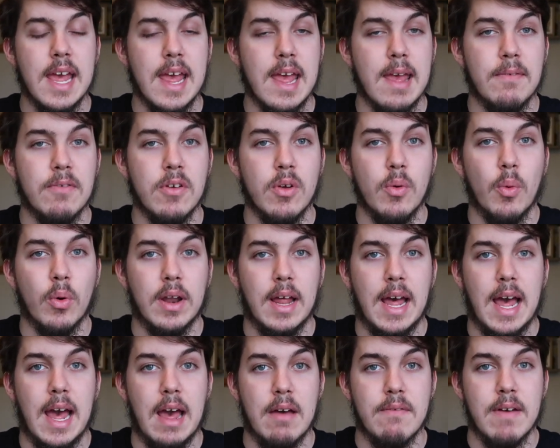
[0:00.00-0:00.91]
if you want to
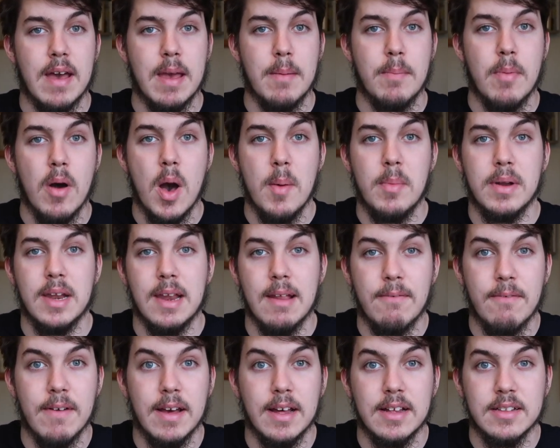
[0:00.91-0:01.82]
have a permanently
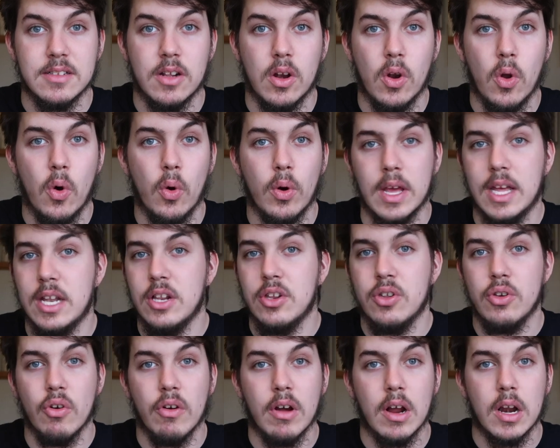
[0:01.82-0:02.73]
fixed log
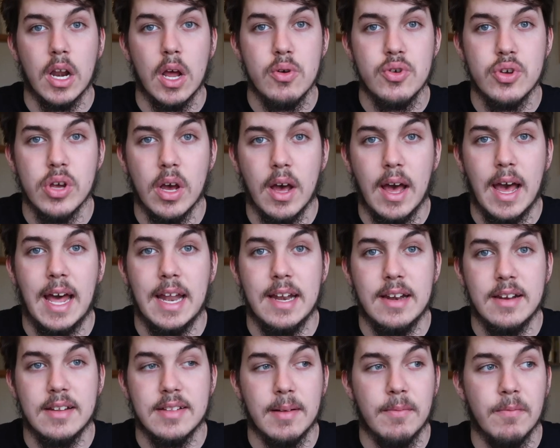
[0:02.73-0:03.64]
into your enclosure
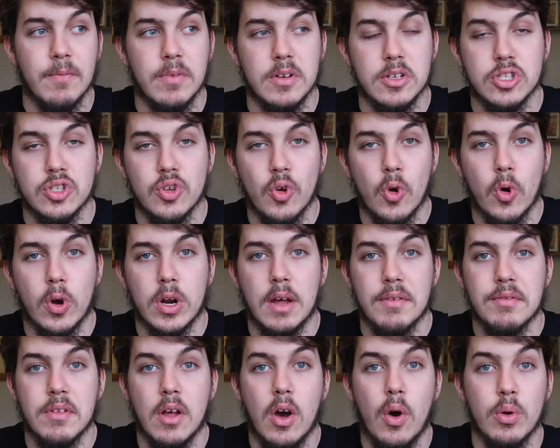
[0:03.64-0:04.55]
and something strong
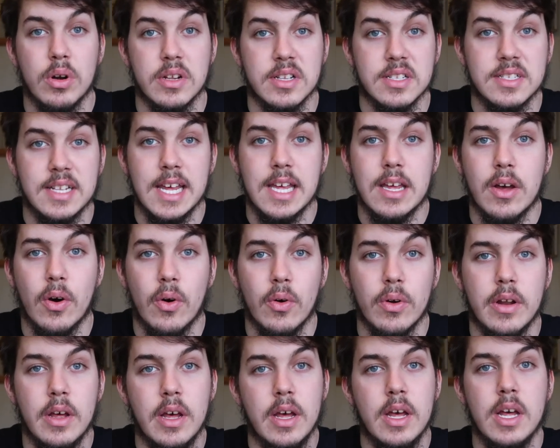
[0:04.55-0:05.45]
enough to hold a snake
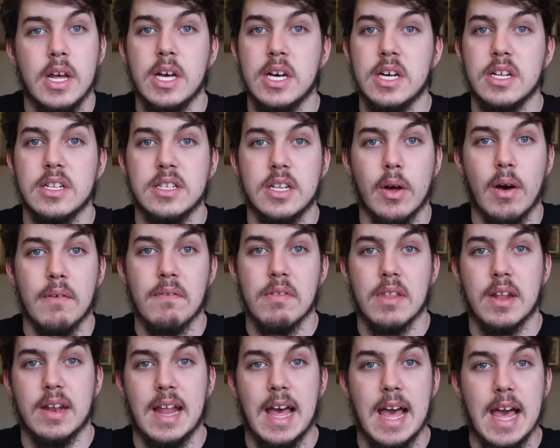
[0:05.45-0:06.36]
on. So other
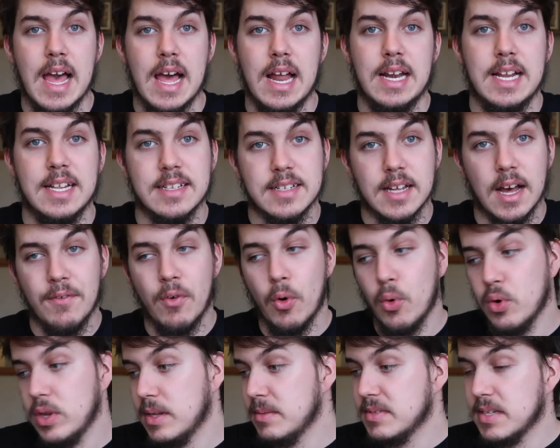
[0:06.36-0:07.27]
than that, let's cover
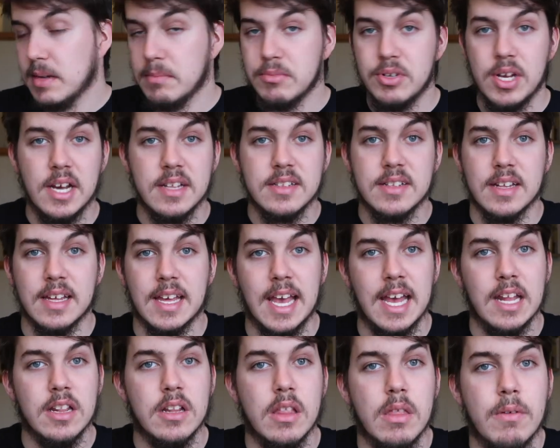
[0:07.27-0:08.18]
all them subjects and
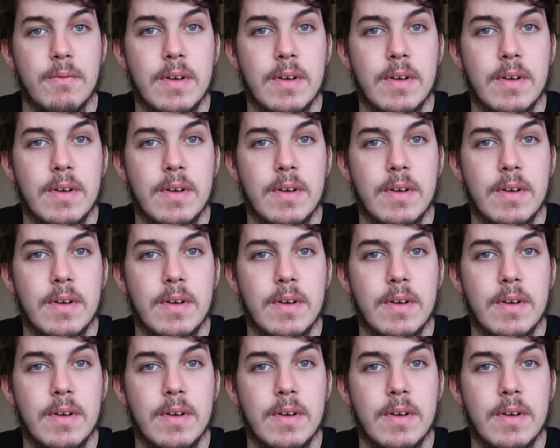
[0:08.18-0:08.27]
get into the